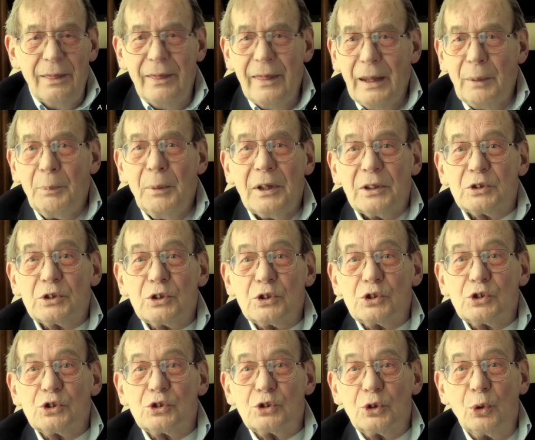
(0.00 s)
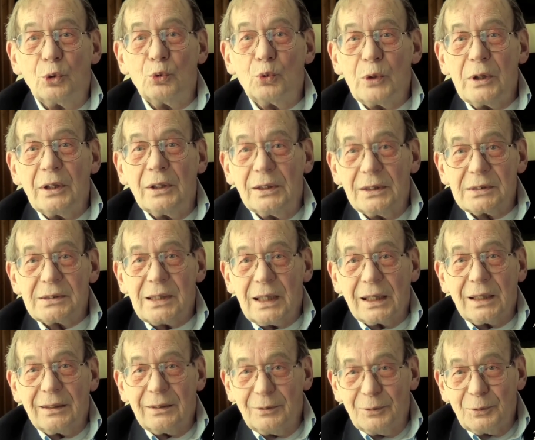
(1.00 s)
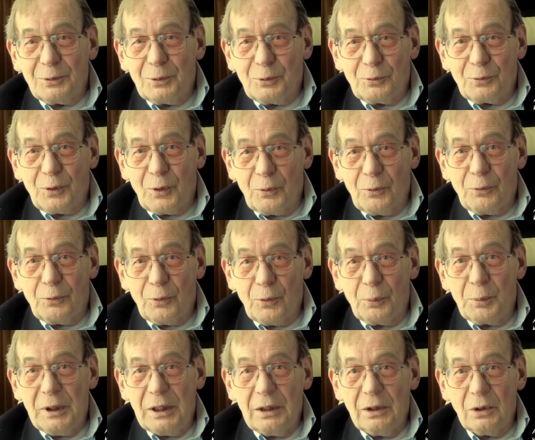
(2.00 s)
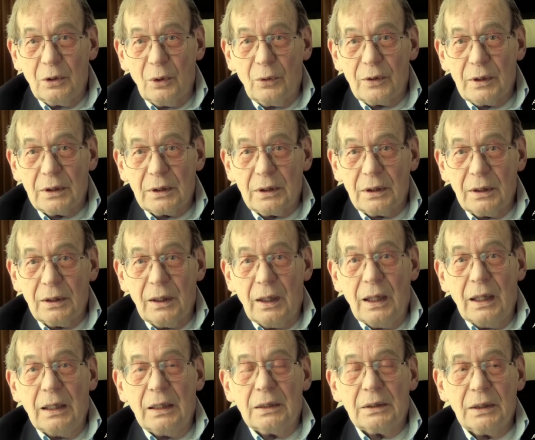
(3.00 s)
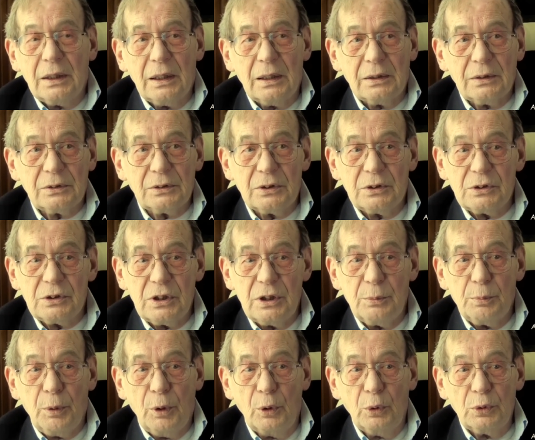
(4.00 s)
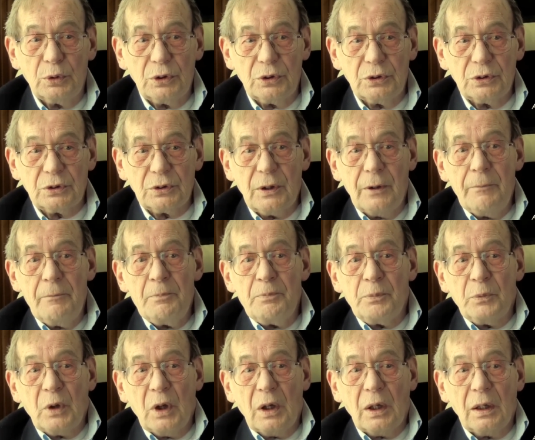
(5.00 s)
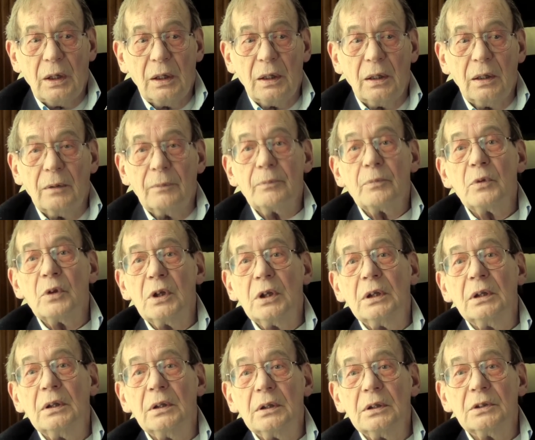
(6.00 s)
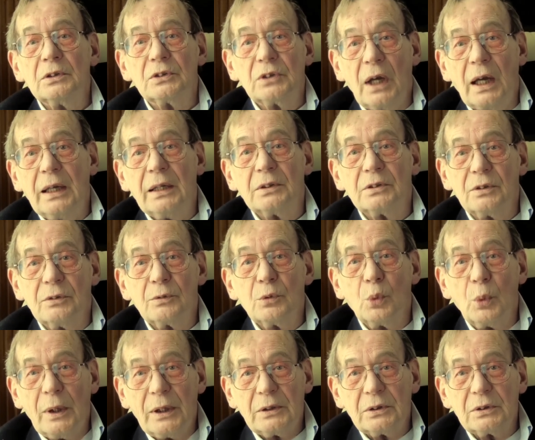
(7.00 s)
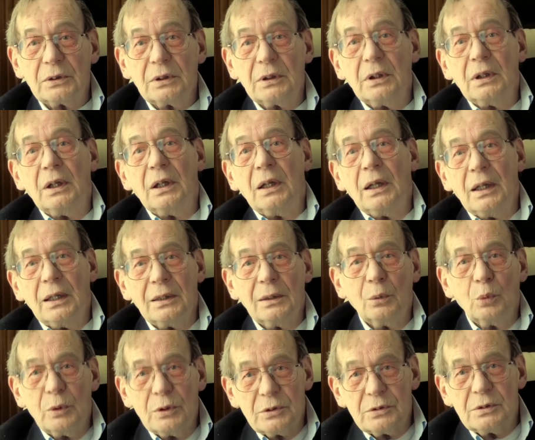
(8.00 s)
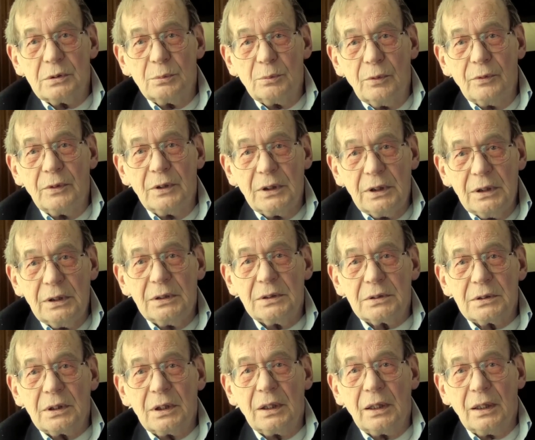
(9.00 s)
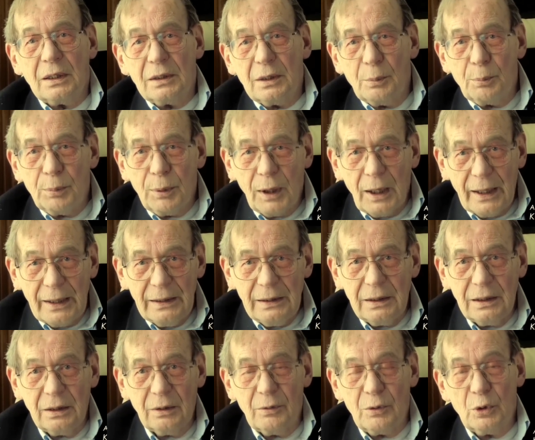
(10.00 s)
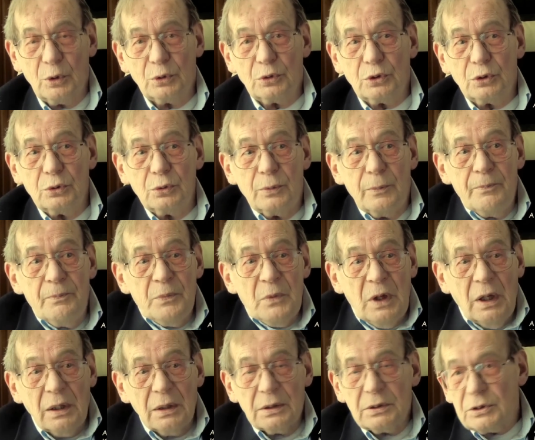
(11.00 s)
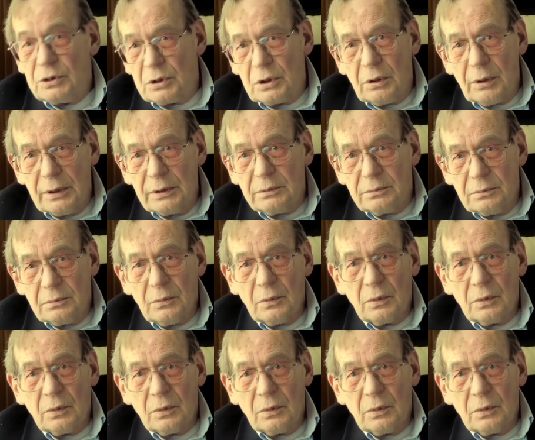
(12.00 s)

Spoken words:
that makes it so realistic for me, you know, that since he poses the science of the West and the wisdom of the East and the blending of those two, this is a great